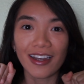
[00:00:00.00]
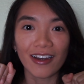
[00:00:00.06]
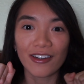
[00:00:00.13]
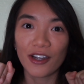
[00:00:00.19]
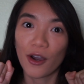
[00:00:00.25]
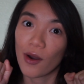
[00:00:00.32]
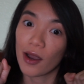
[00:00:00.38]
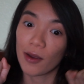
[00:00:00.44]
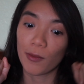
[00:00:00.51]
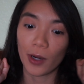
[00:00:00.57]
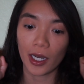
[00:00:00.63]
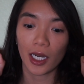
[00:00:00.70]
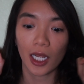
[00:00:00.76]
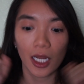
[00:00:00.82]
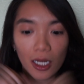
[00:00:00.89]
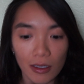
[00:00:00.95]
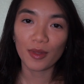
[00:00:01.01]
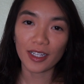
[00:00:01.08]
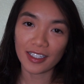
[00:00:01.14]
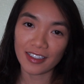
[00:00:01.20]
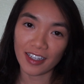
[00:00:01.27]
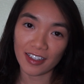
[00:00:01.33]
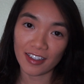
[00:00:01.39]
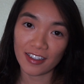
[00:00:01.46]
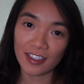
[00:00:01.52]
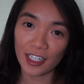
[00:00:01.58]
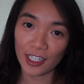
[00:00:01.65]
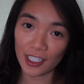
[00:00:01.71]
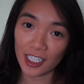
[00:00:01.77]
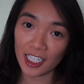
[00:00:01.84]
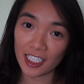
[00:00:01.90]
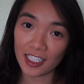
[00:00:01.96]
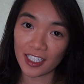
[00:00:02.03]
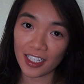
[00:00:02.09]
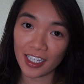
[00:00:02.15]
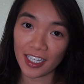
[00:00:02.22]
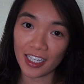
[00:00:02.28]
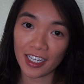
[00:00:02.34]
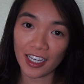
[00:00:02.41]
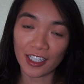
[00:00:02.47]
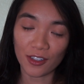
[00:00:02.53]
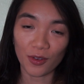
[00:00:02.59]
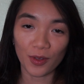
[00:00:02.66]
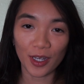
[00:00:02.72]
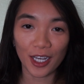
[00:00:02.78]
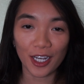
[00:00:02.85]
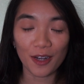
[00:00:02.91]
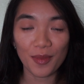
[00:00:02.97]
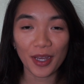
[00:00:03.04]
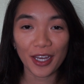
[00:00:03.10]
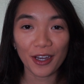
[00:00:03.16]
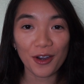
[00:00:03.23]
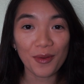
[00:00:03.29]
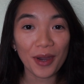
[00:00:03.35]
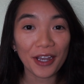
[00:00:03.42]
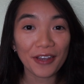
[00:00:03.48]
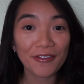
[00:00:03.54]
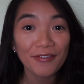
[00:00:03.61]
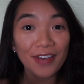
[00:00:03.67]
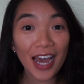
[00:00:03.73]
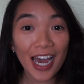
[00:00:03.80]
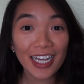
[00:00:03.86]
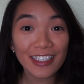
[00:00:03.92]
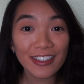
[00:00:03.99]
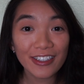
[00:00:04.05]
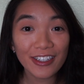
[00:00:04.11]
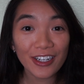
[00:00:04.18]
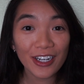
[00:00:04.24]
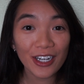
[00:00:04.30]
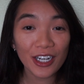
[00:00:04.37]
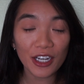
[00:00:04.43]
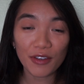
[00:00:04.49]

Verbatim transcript: Y'all know I'm waiting. Please take this seriously. It's only gonna make it go by faster.